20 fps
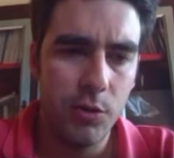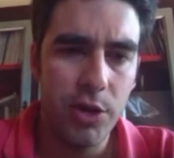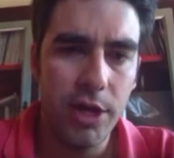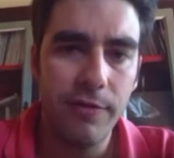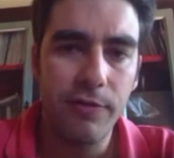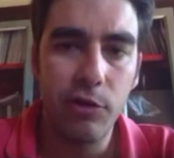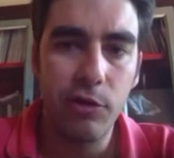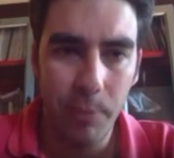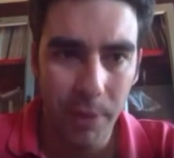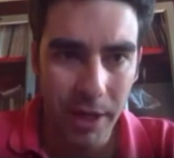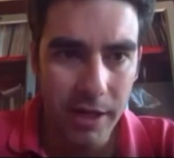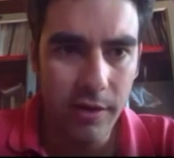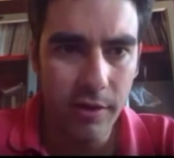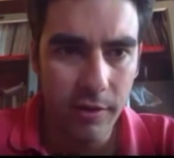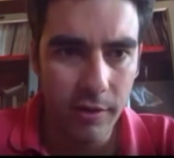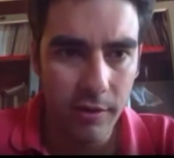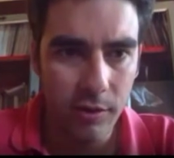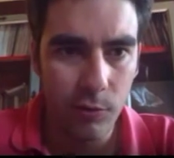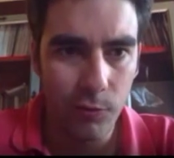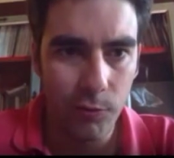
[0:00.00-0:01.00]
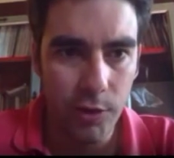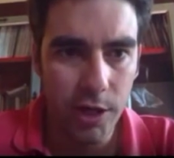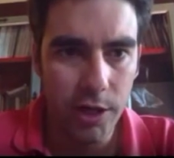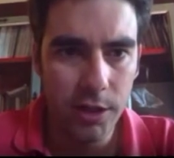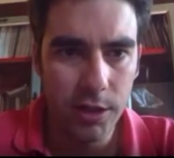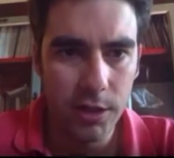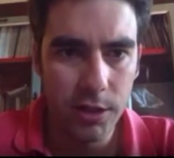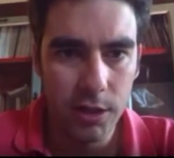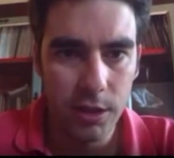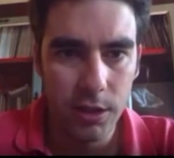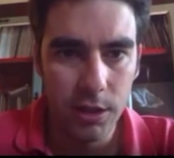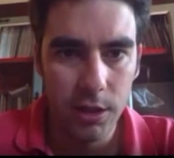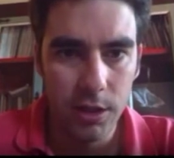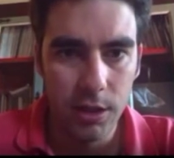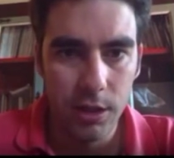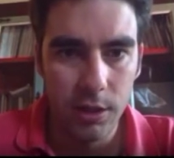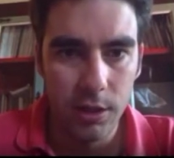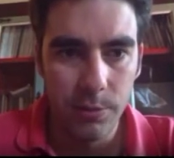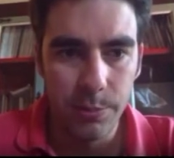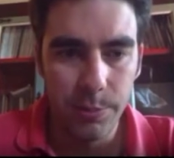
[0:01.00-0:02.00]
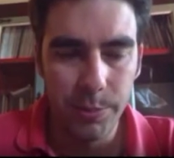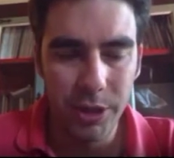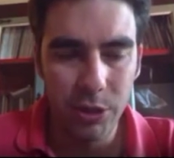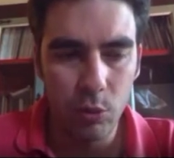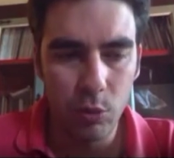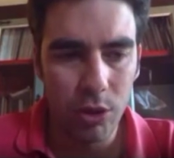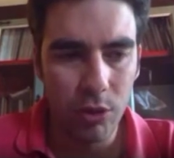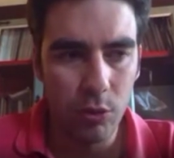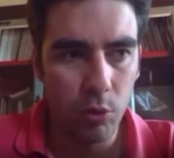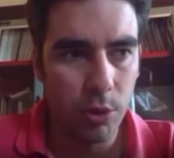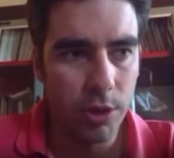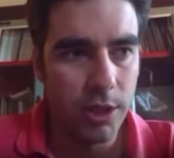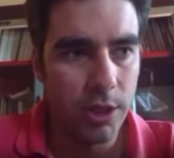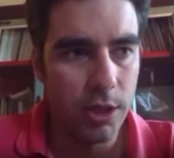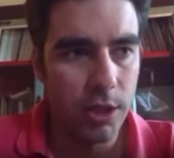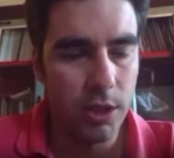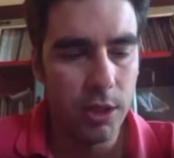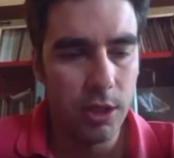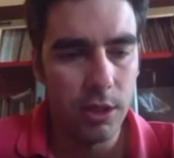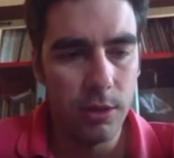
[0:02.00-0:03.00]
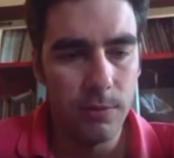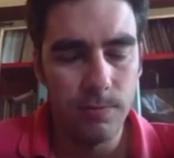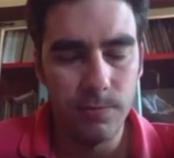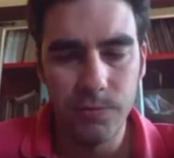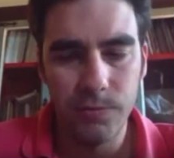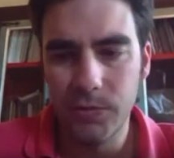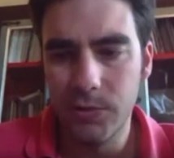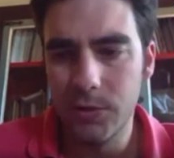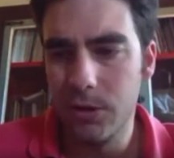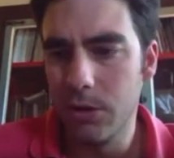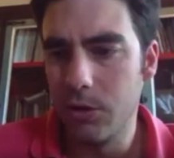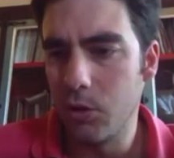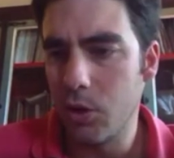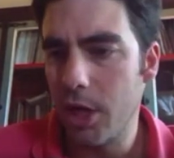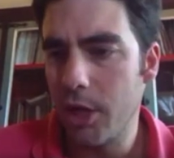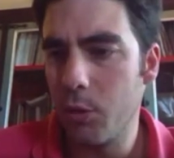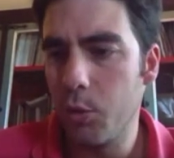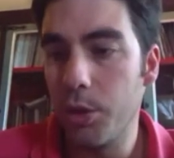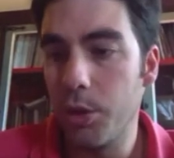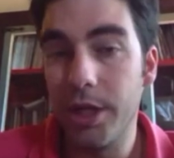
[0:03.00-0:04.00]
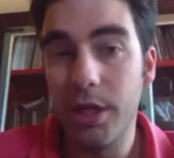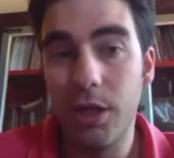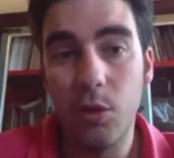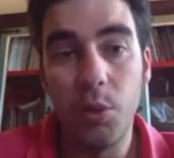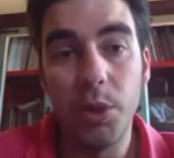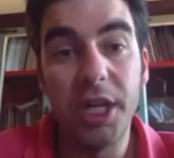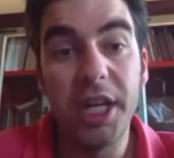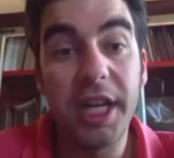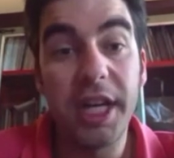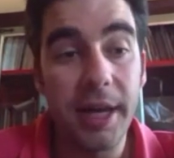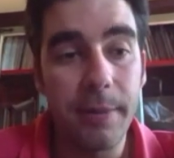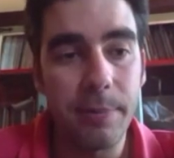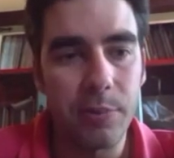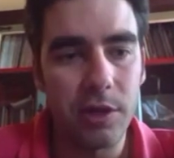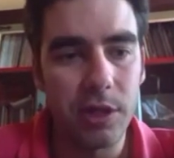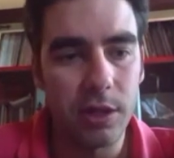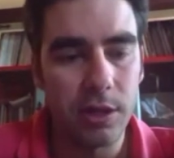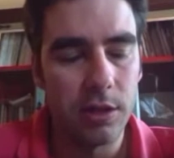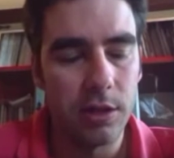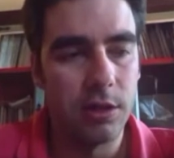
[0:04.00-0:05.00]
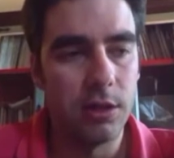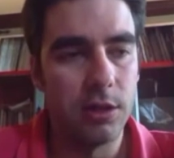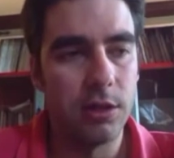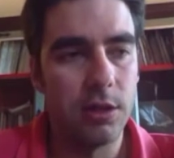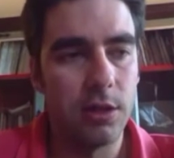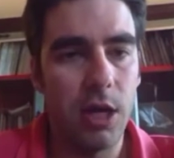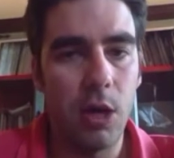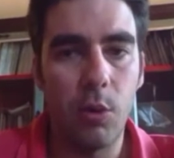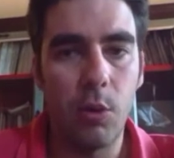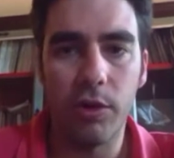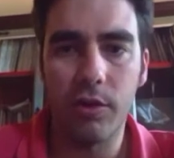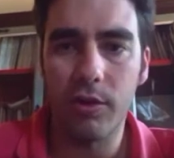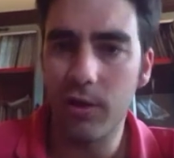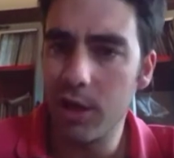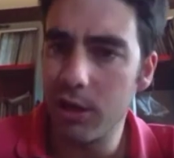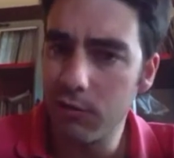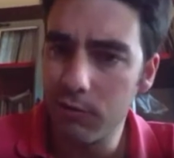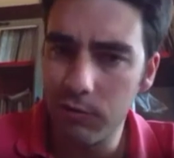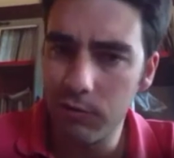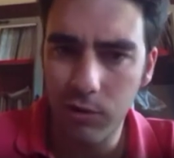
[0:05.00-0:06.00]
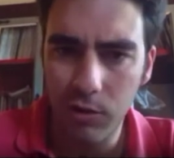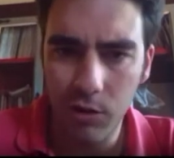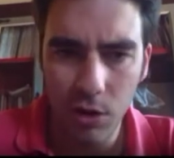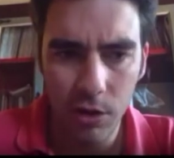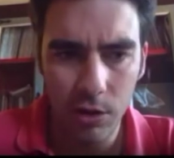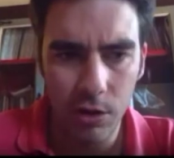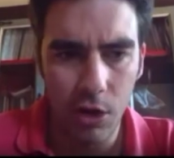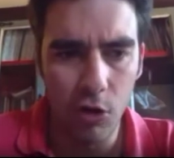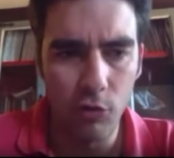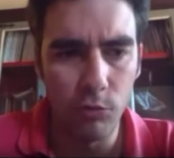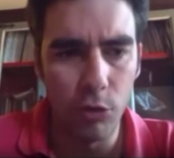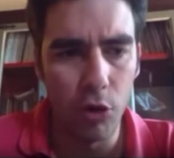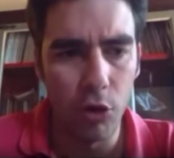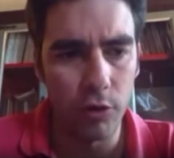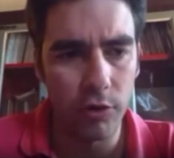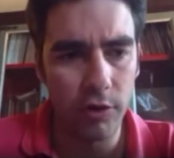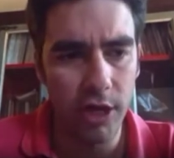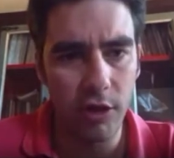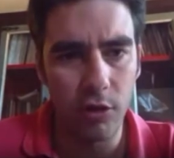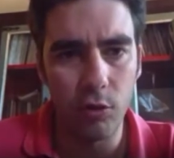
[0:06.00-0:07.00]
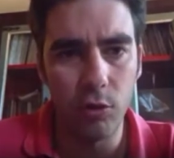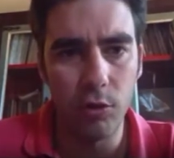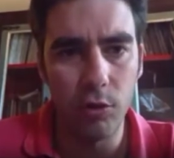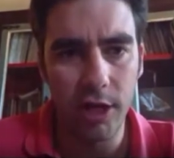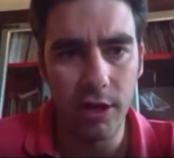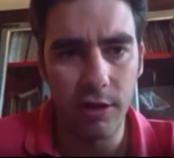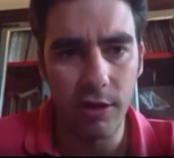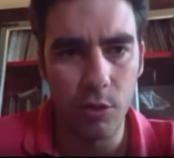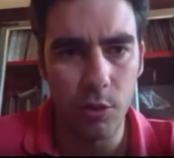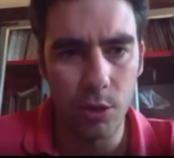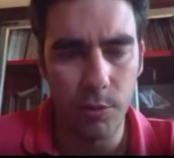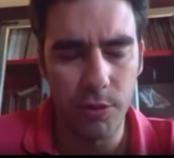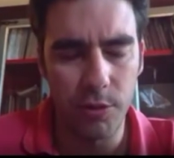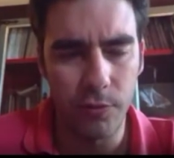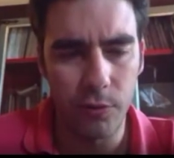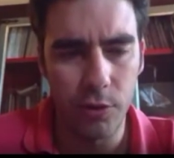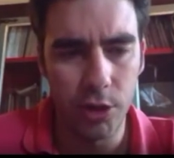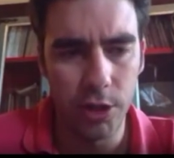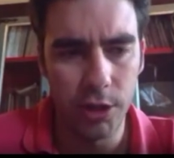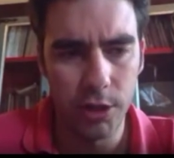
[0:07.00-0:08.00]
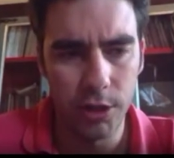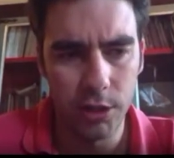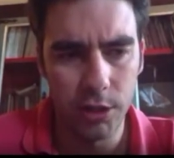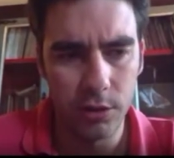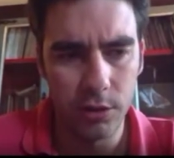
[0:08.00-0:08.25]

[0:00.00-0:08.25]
have space so far, but we kept our sales almost as good as they were before.